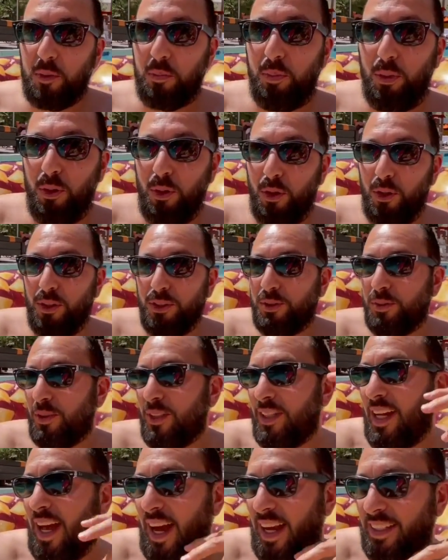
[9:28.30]
pools were
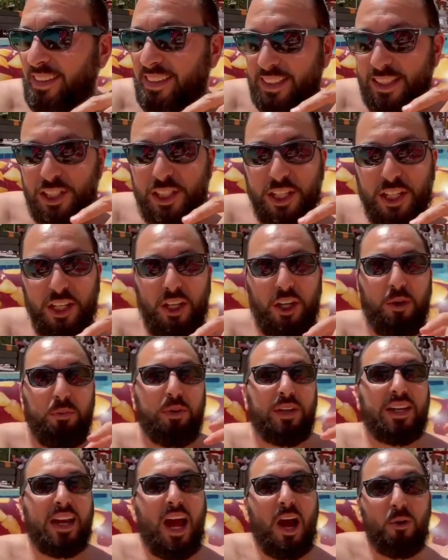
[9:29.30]
nice and chill,
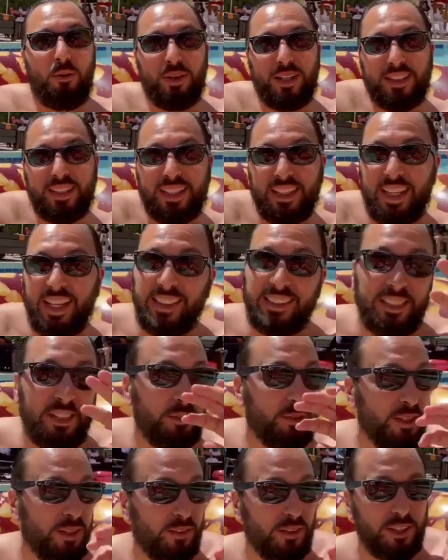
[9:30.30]
but now we're in the lazy
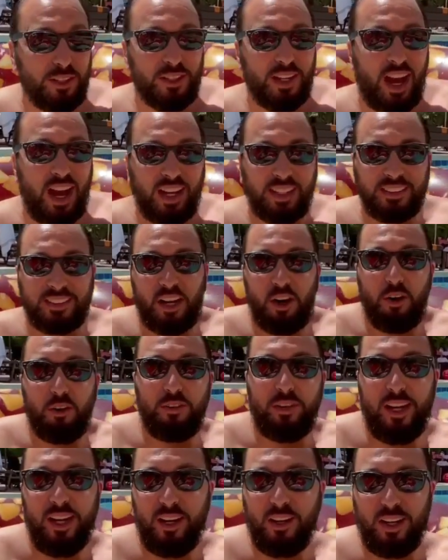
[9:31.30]
river, you guys.
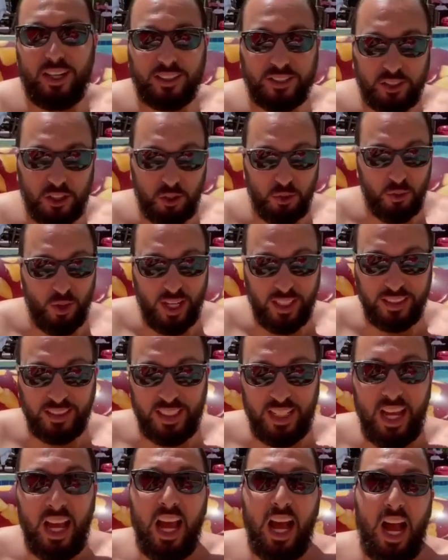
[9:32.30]
Over here is
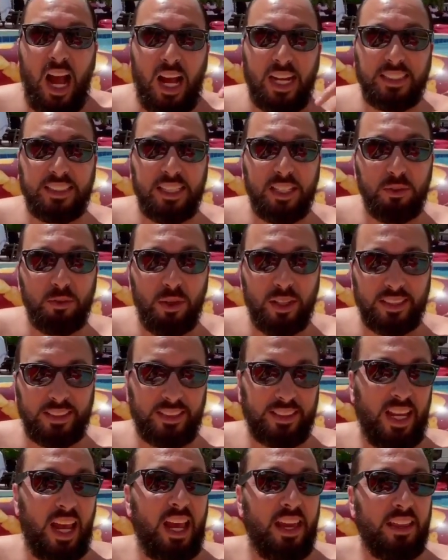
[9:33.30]
crazy. I did want to
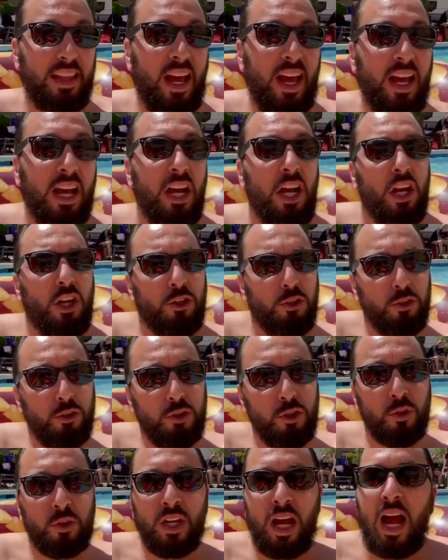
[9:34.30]
say that you
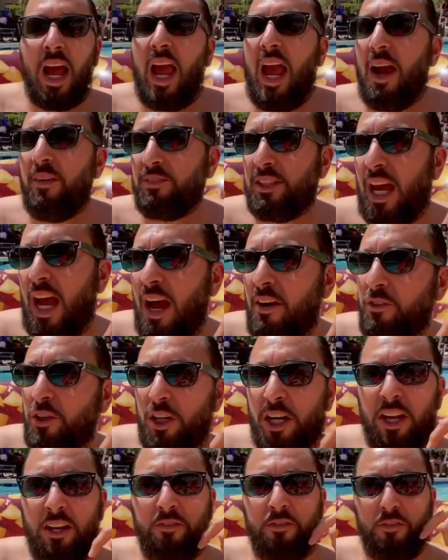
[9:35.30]
do not have to have
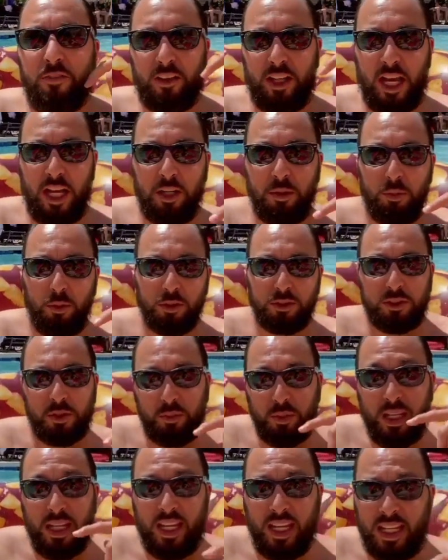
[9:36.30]
your inflatable to
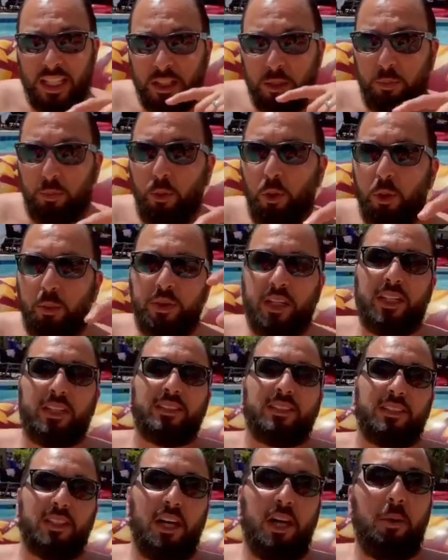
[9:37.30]
be in the pool
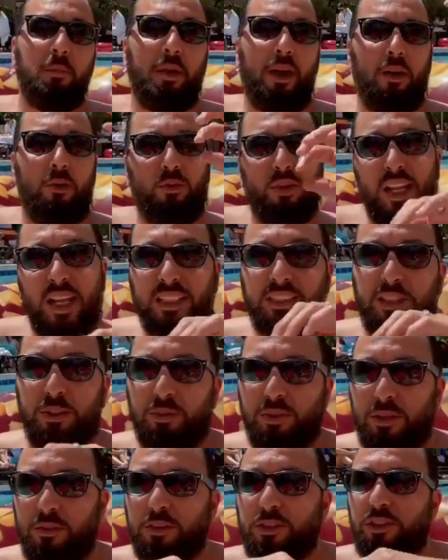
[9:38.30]
because some lazy
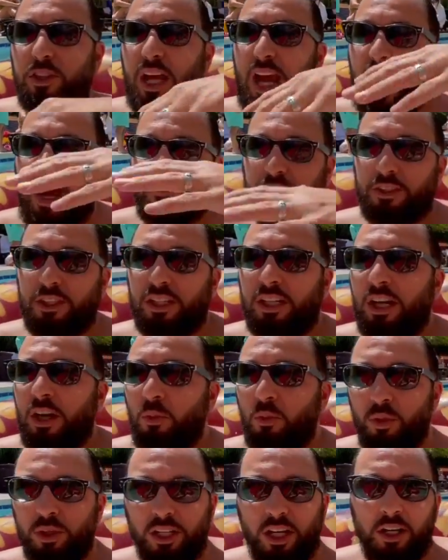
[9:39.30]
rivers you have to
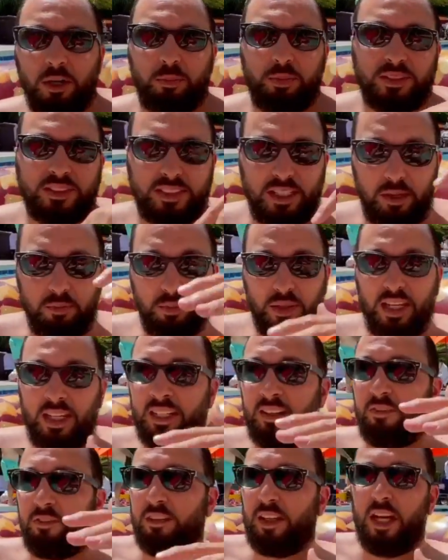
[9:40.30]
100% be
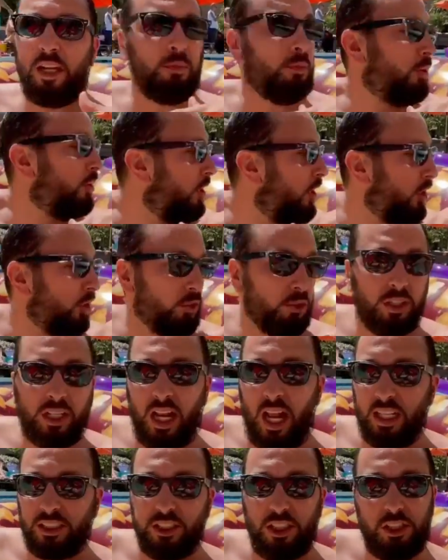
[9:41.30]
in inflatable. You could
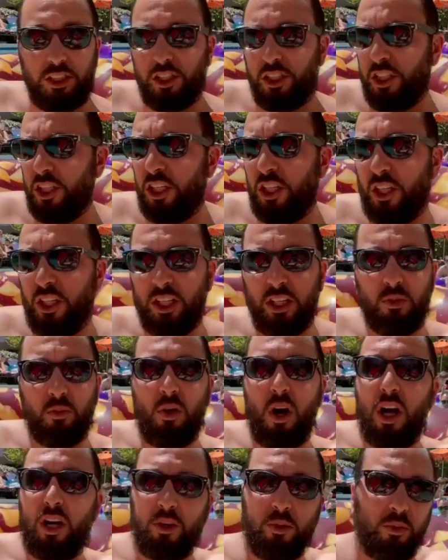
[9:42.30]
actually chill and
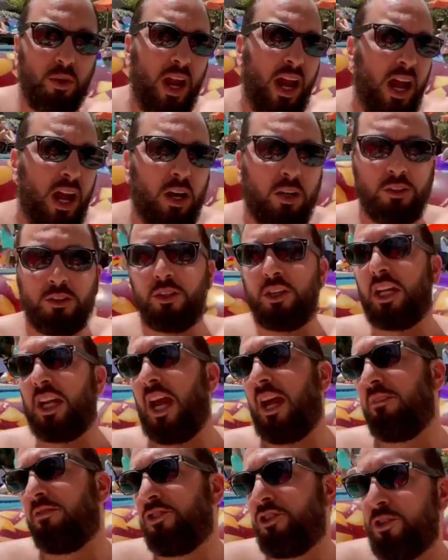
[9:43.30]
walk around. You could
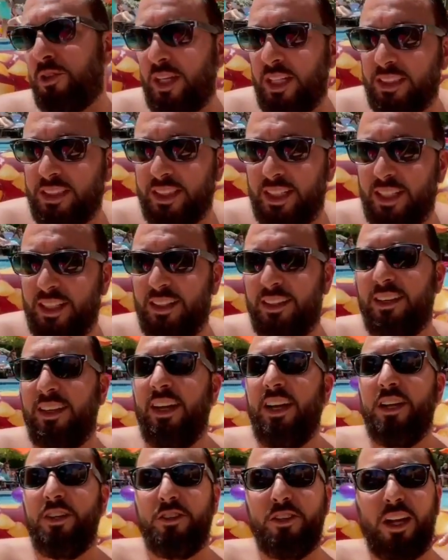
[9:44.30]
have drinks here.
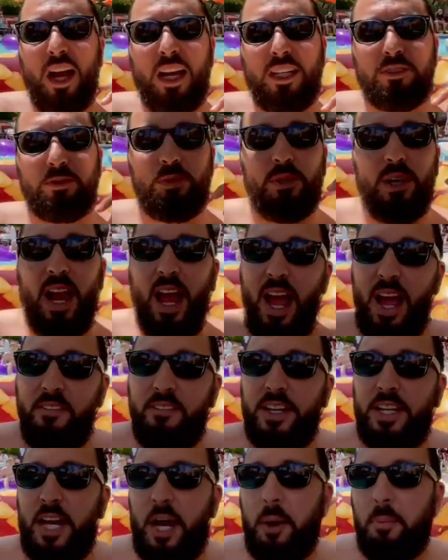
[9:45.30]
You guys, we're
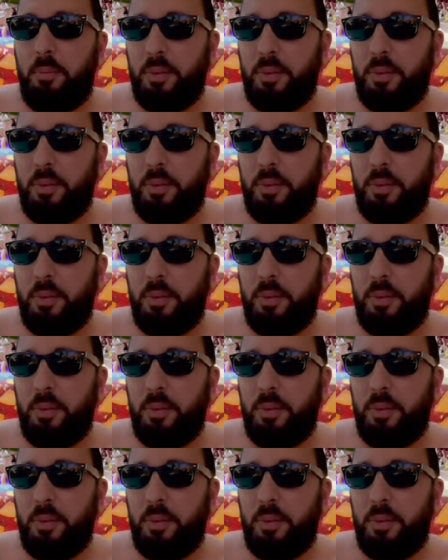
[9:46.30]
having a